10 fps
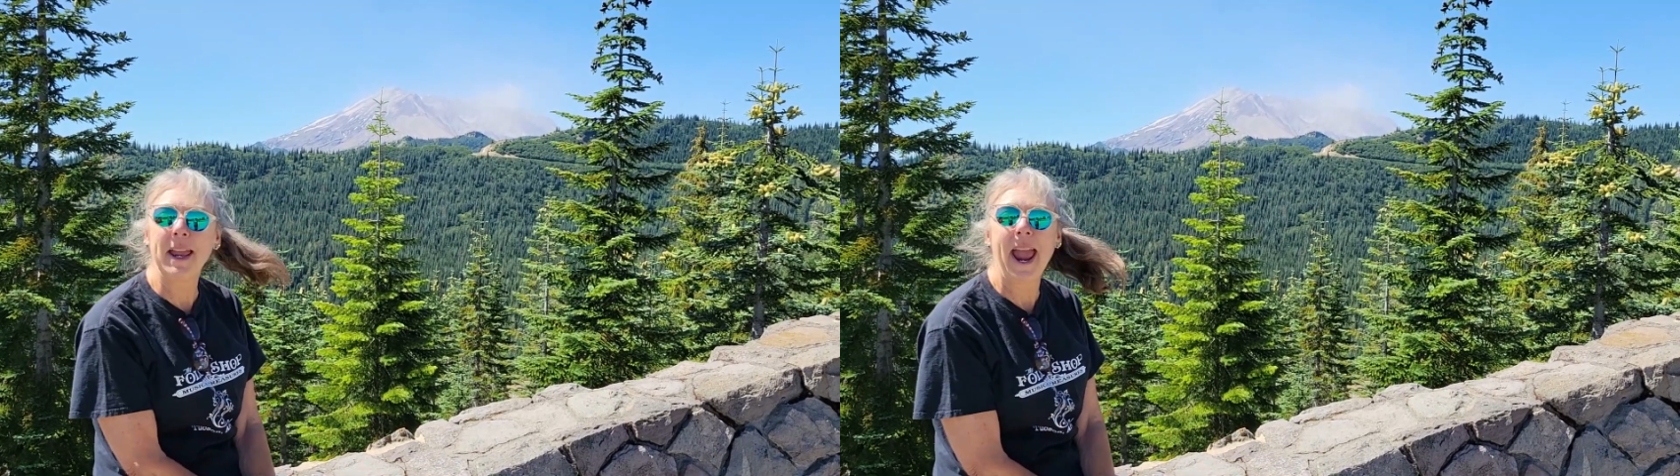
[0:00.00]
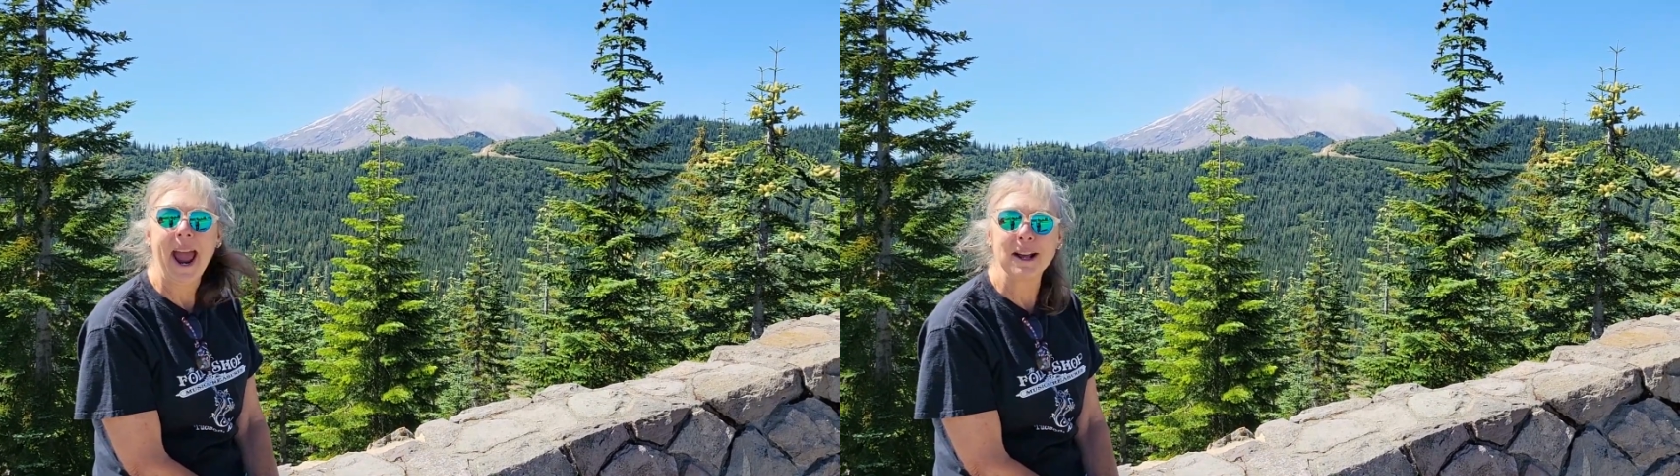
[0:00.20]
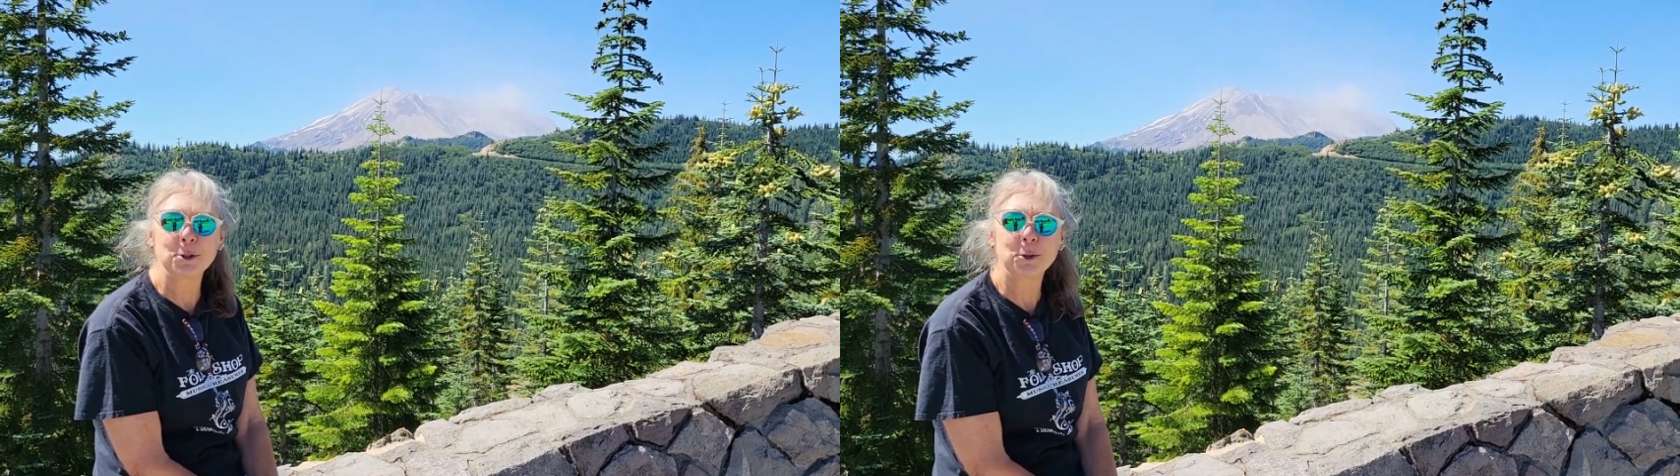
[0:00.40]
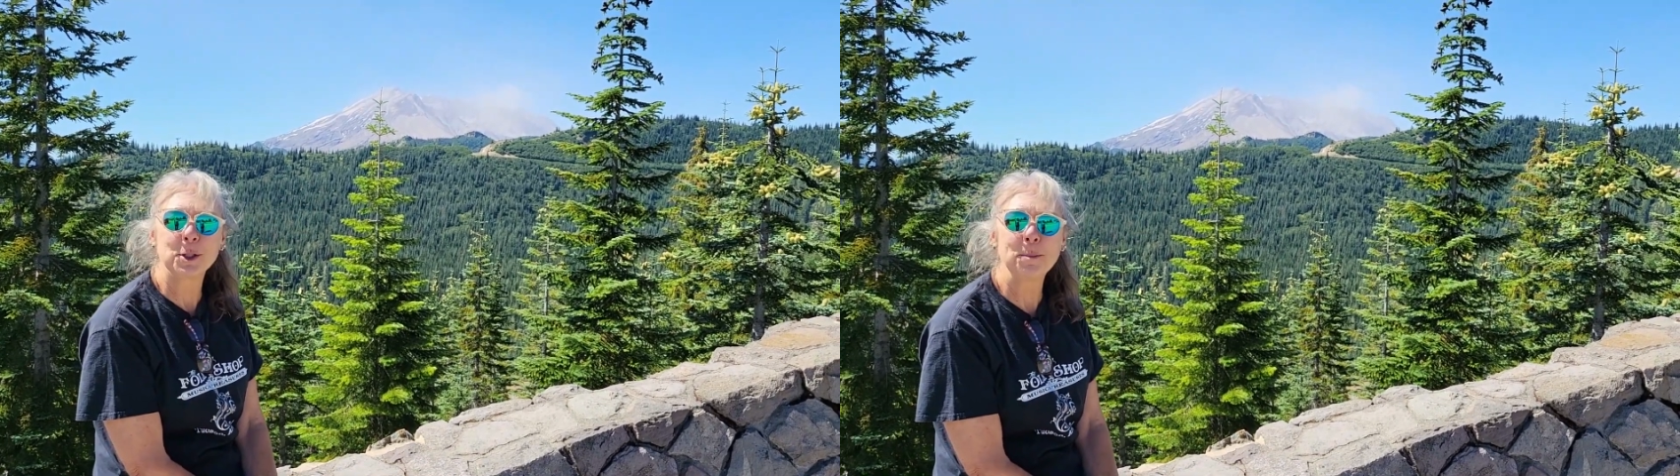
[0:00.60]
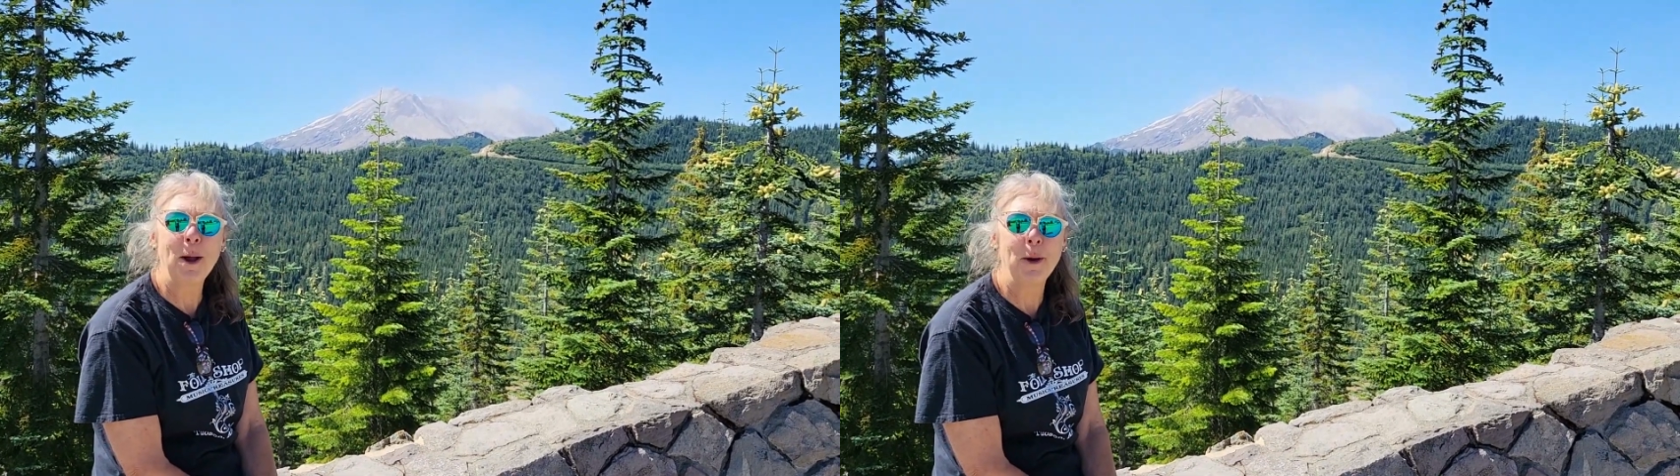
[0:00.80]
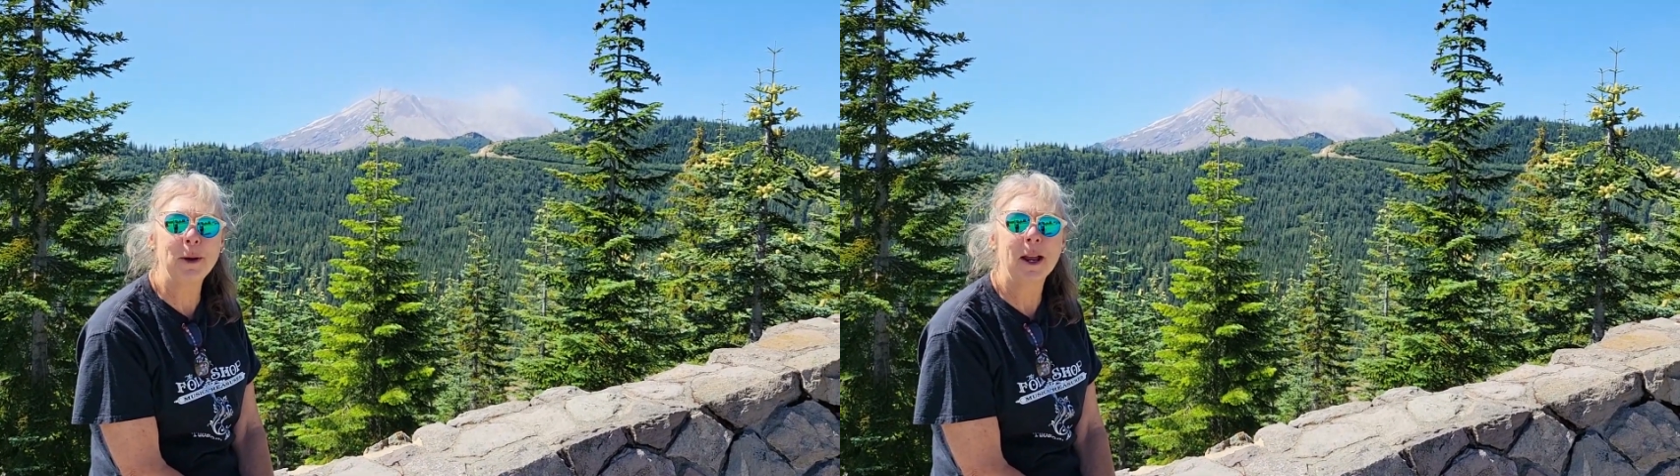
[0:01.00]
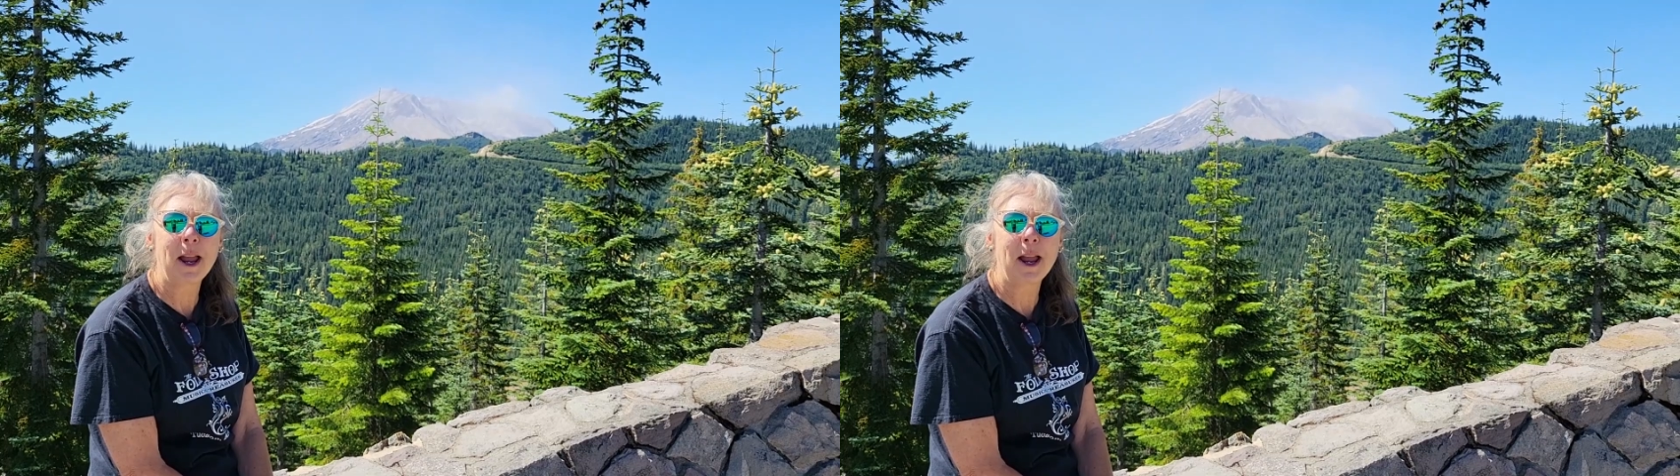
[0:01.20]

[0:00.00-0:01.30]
gas or smoke